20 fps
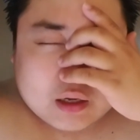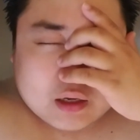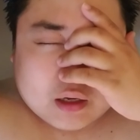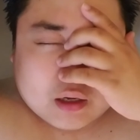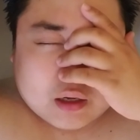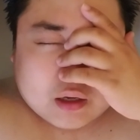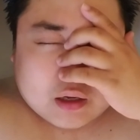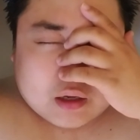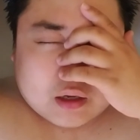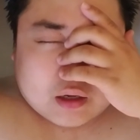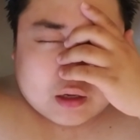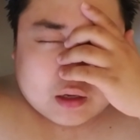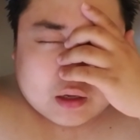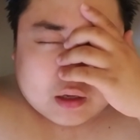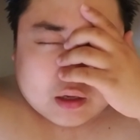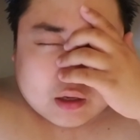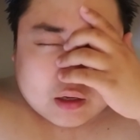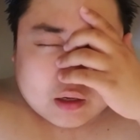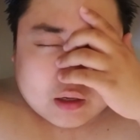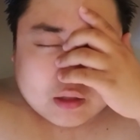
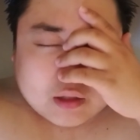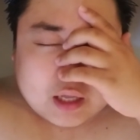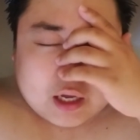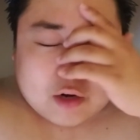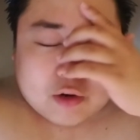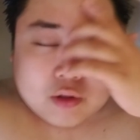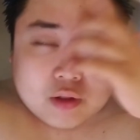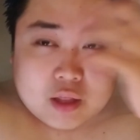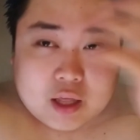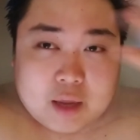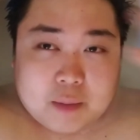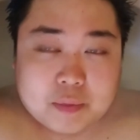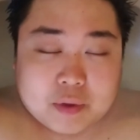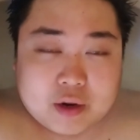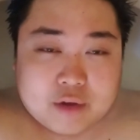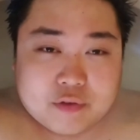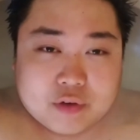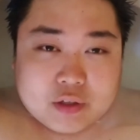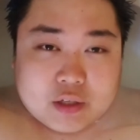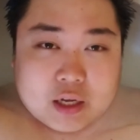Not only that, but
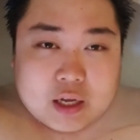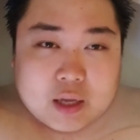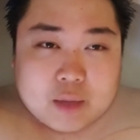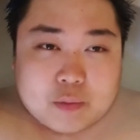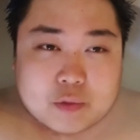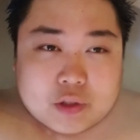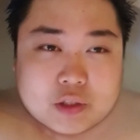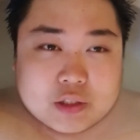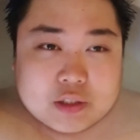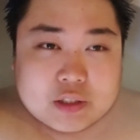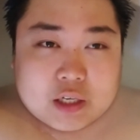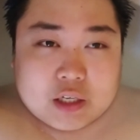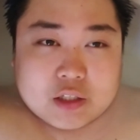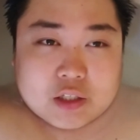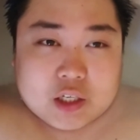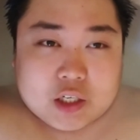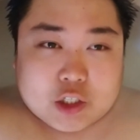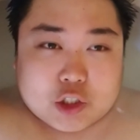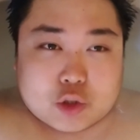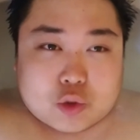every time we decide to
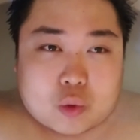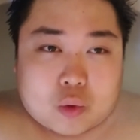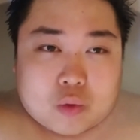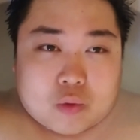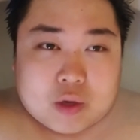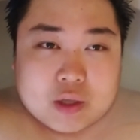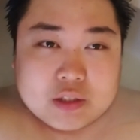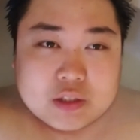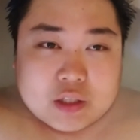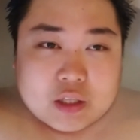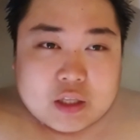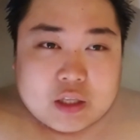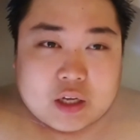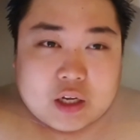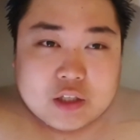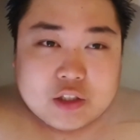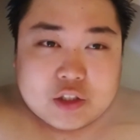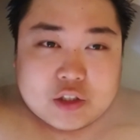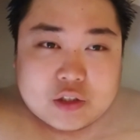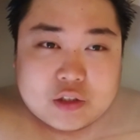take a short rest in the
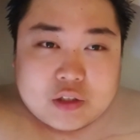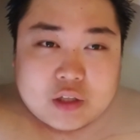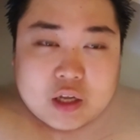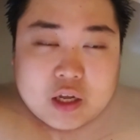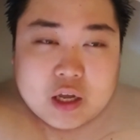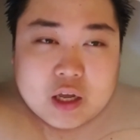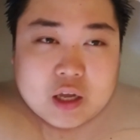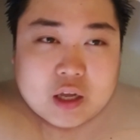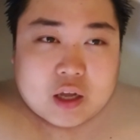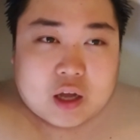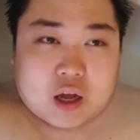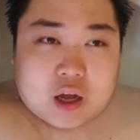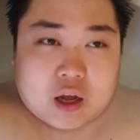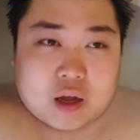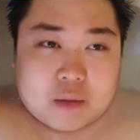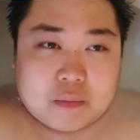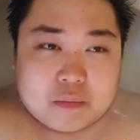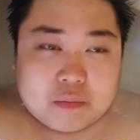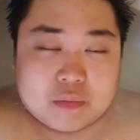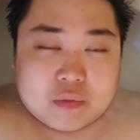dungeon,
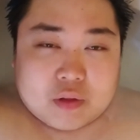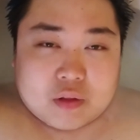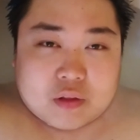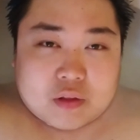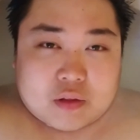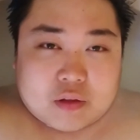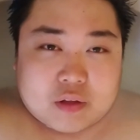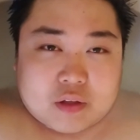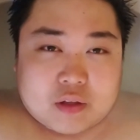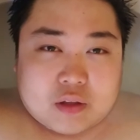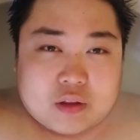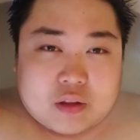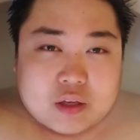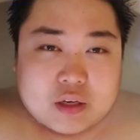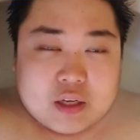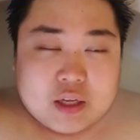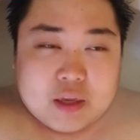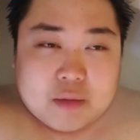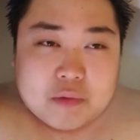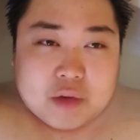the
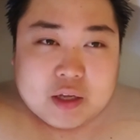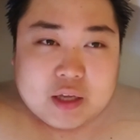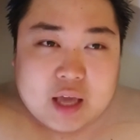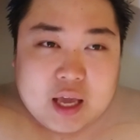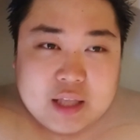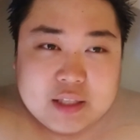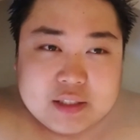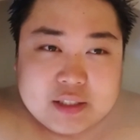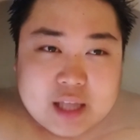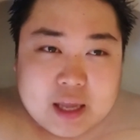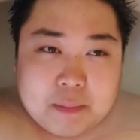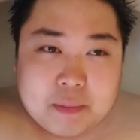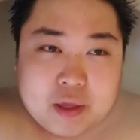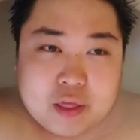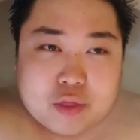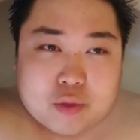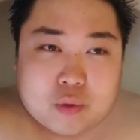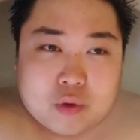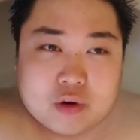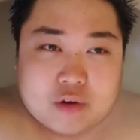DM negates that by
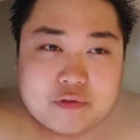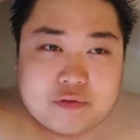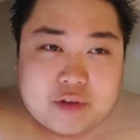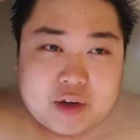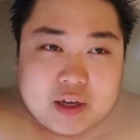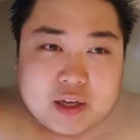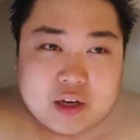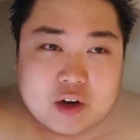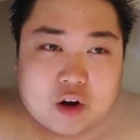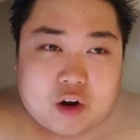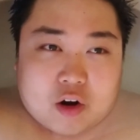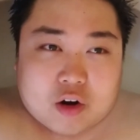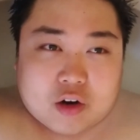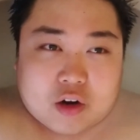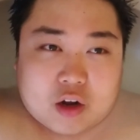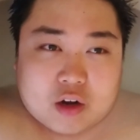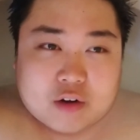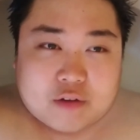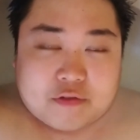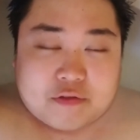throwing a fucking
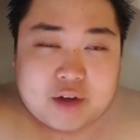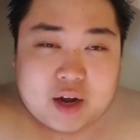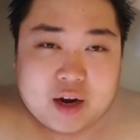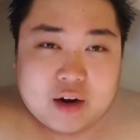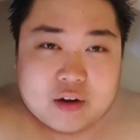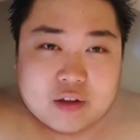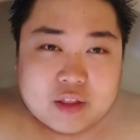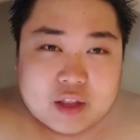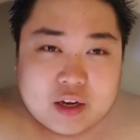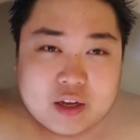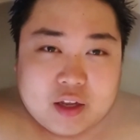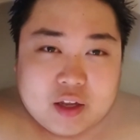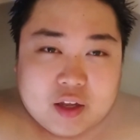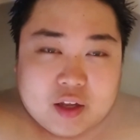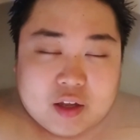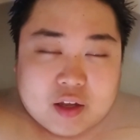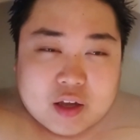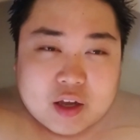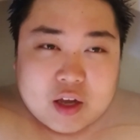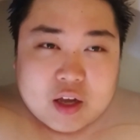Archon of Fire that
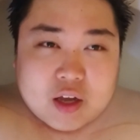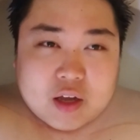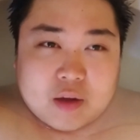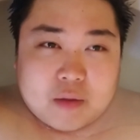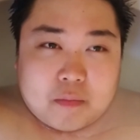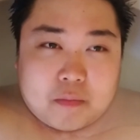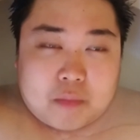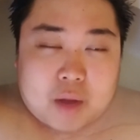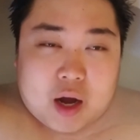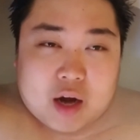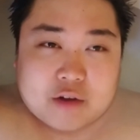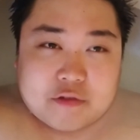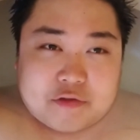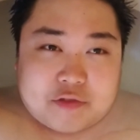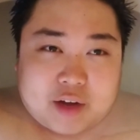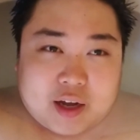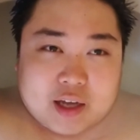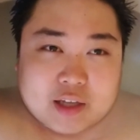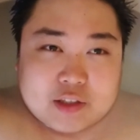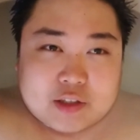he
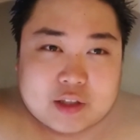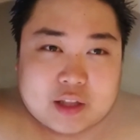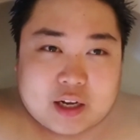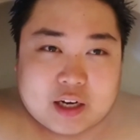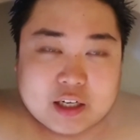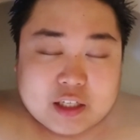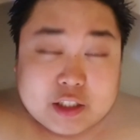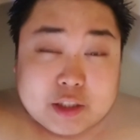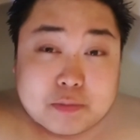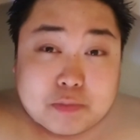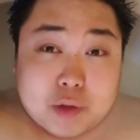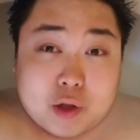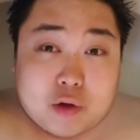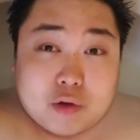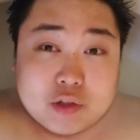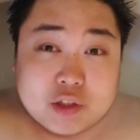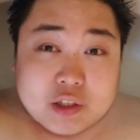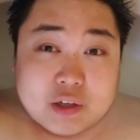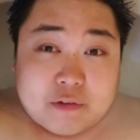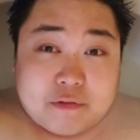modified so that it
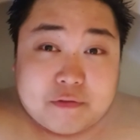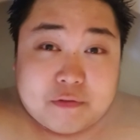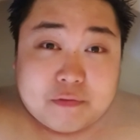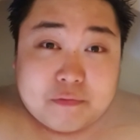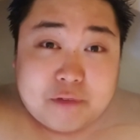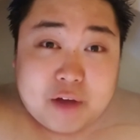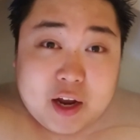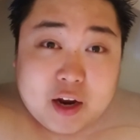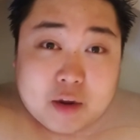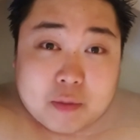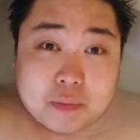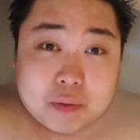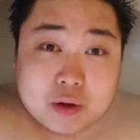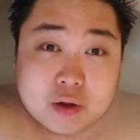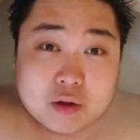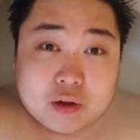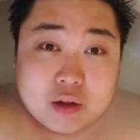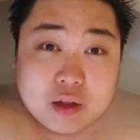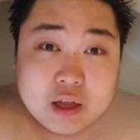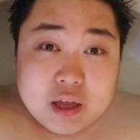explodes in a
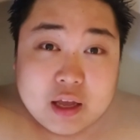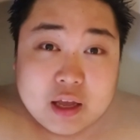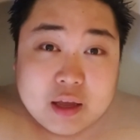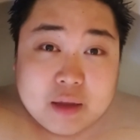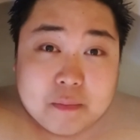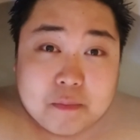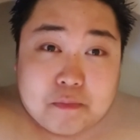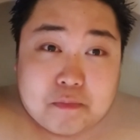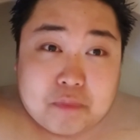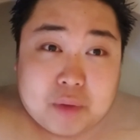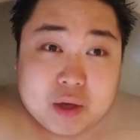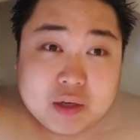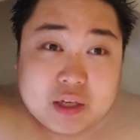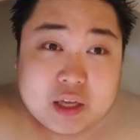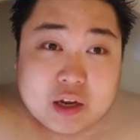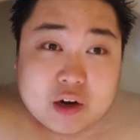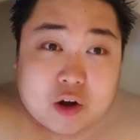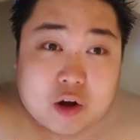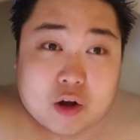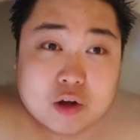fireball, but
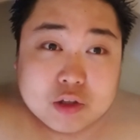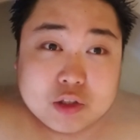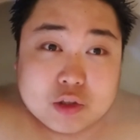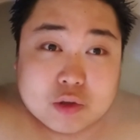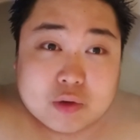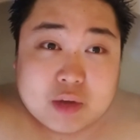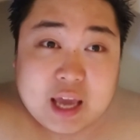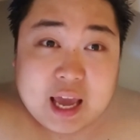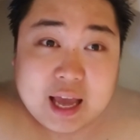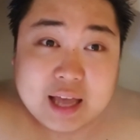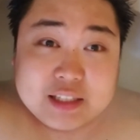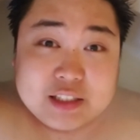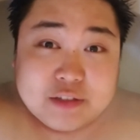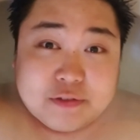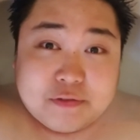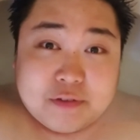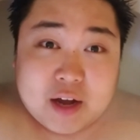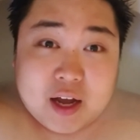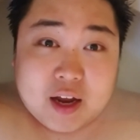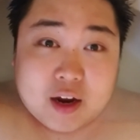can also cast
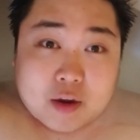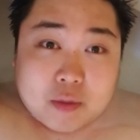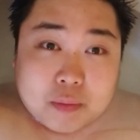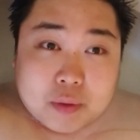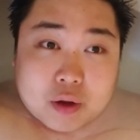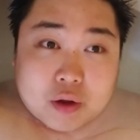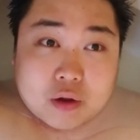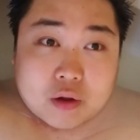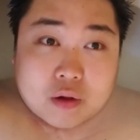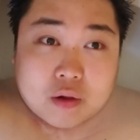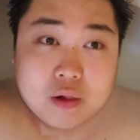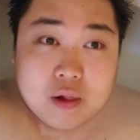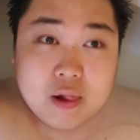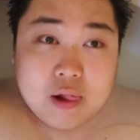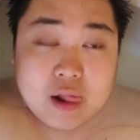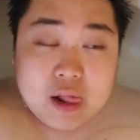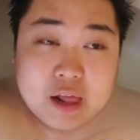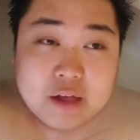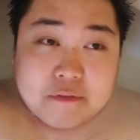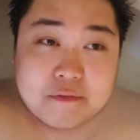Fireball.
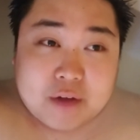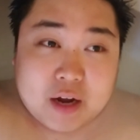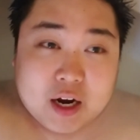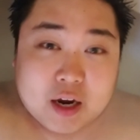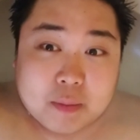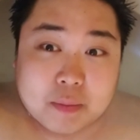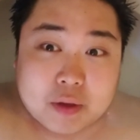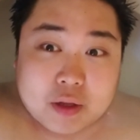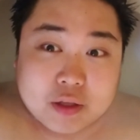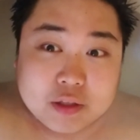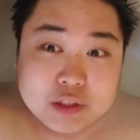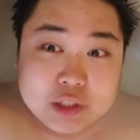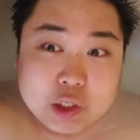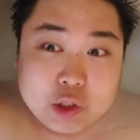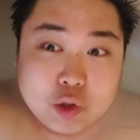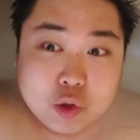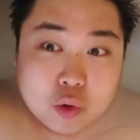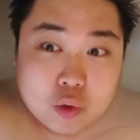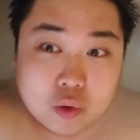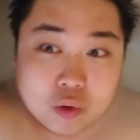Fireball is
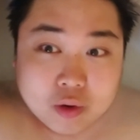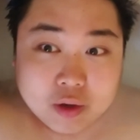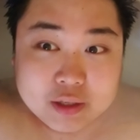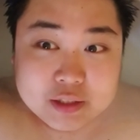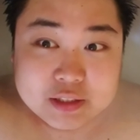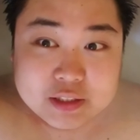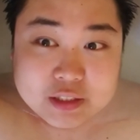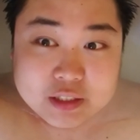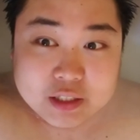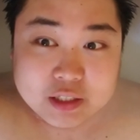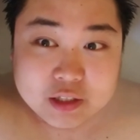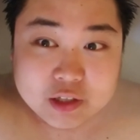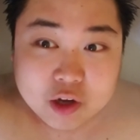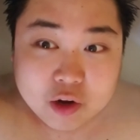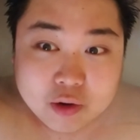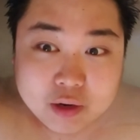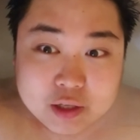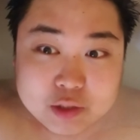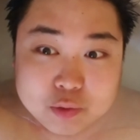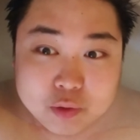notoriously
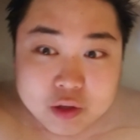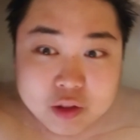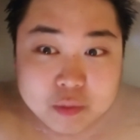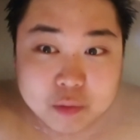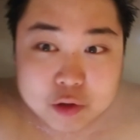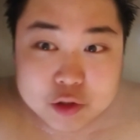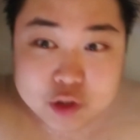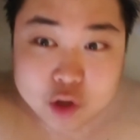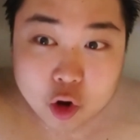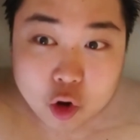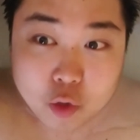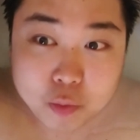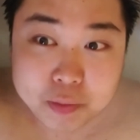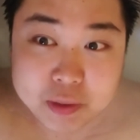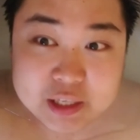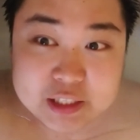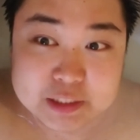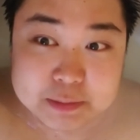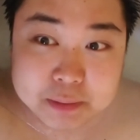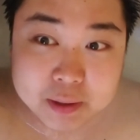known as one of the most OP
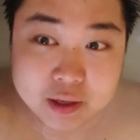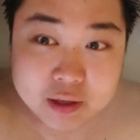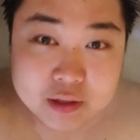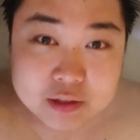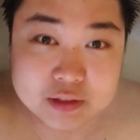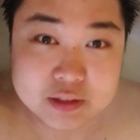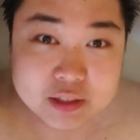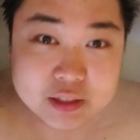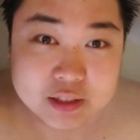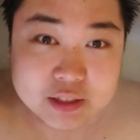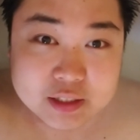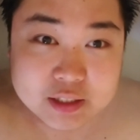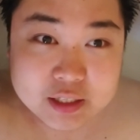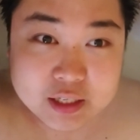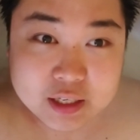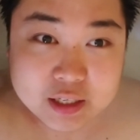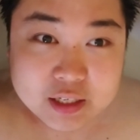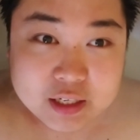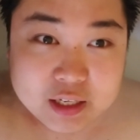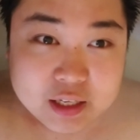spells in
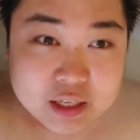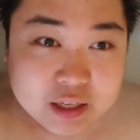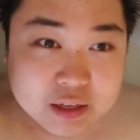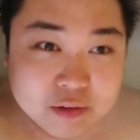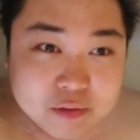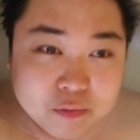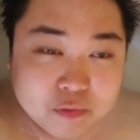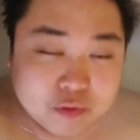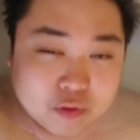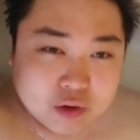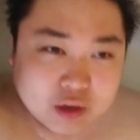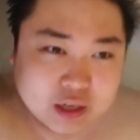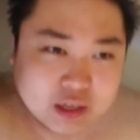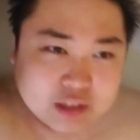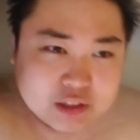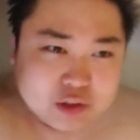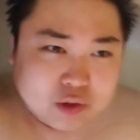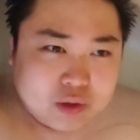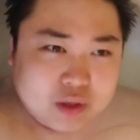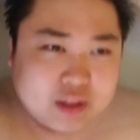D&D, and
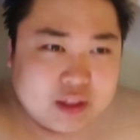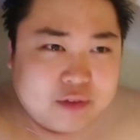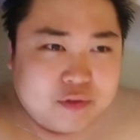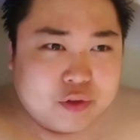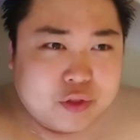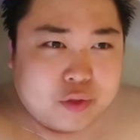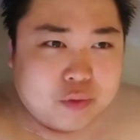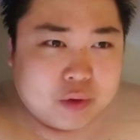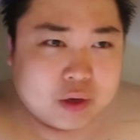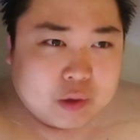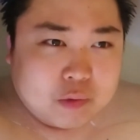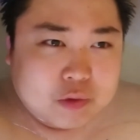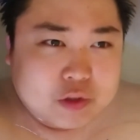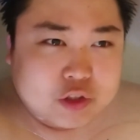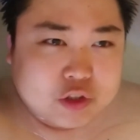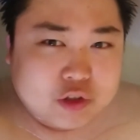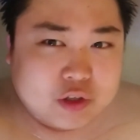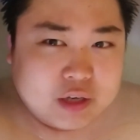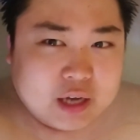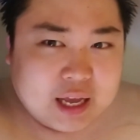it's only level 3, which
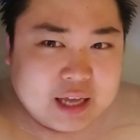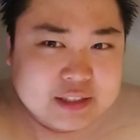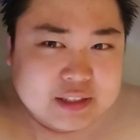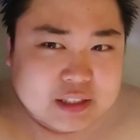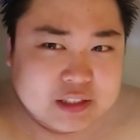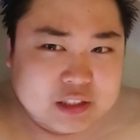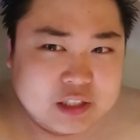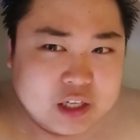you can access